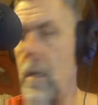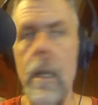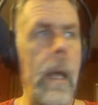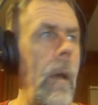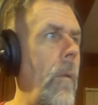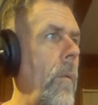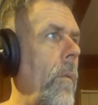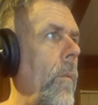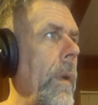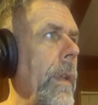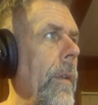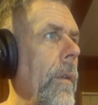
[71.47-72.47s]
Now,
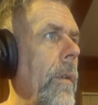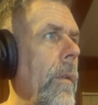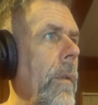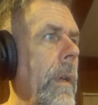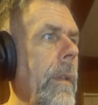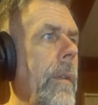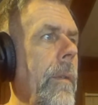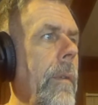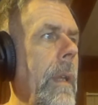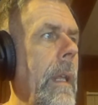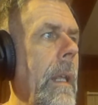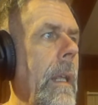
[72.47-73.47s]
what you're going to
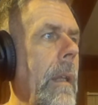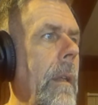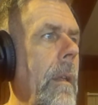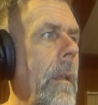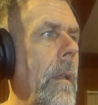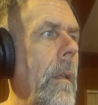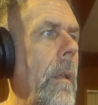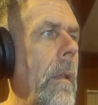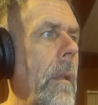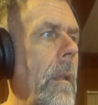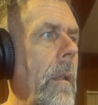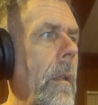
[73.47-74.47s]
need
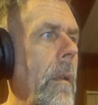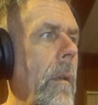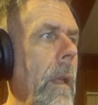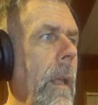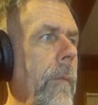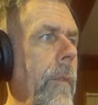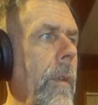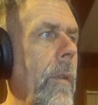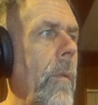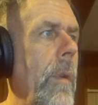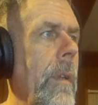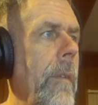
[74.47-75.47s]
if you're
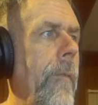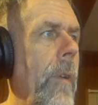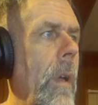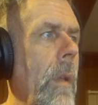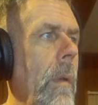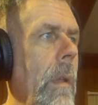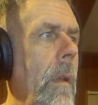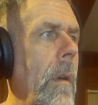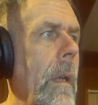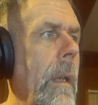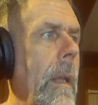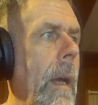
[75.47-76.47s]
going to follow
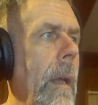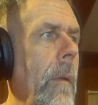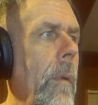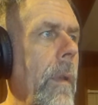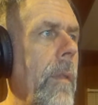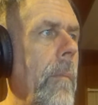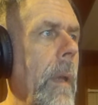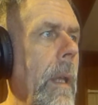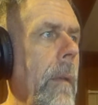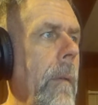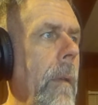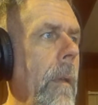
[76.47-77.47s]
along and diet with me,